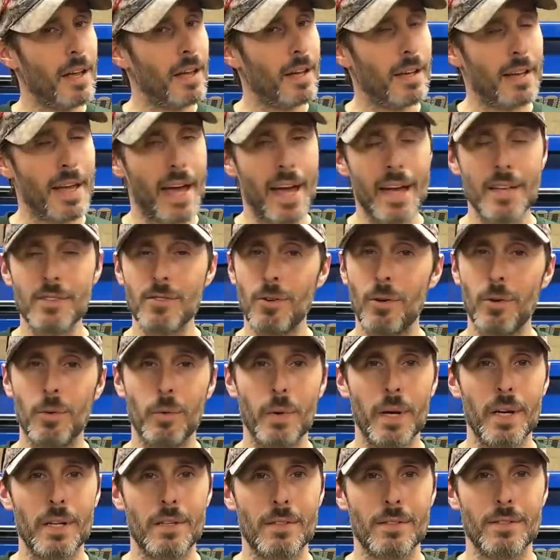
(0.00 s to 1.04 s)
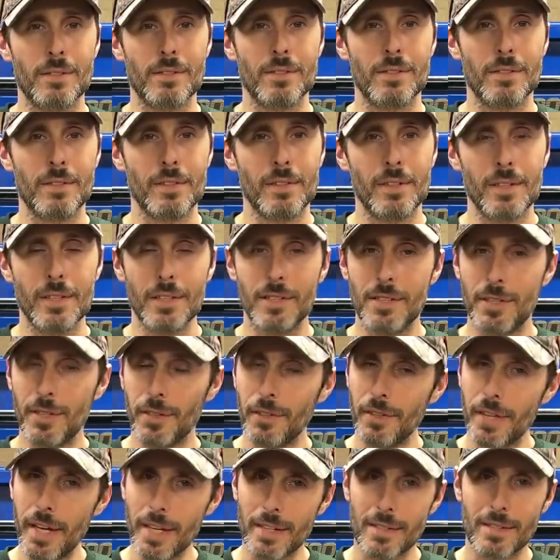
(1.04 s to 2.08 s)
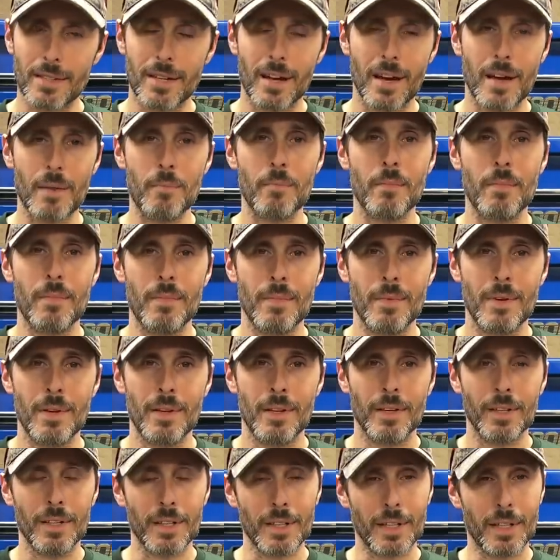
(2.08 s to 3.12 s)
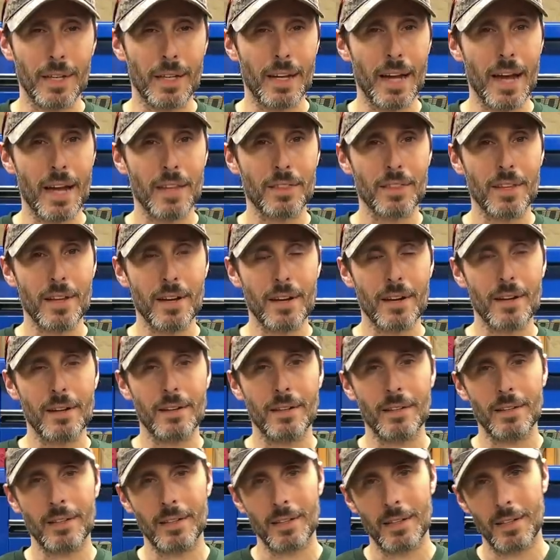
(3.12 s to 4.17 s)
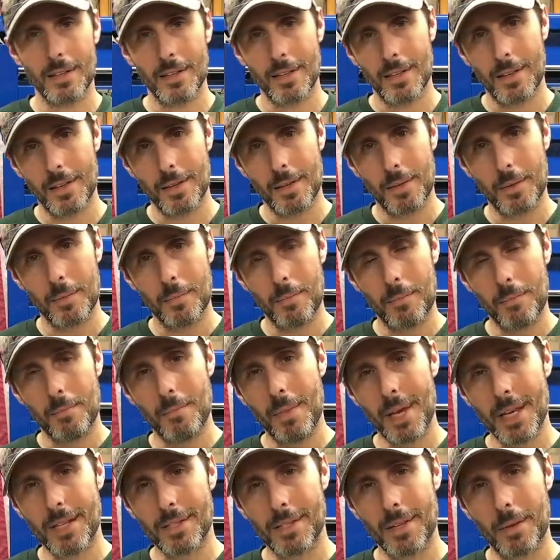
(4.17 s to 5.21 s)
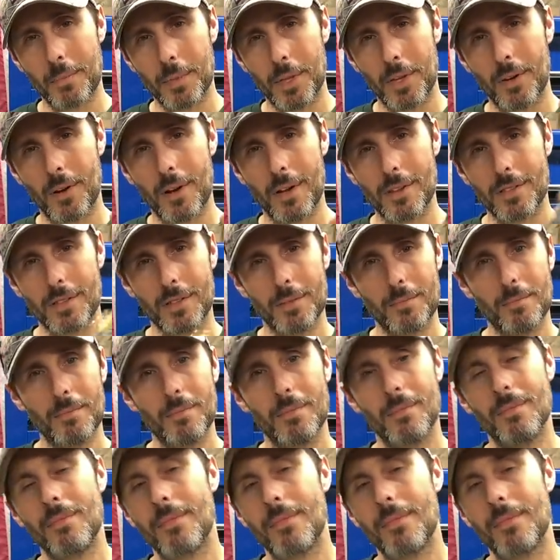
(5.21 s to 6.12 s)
And as always, until next time, get out there, make something awesome.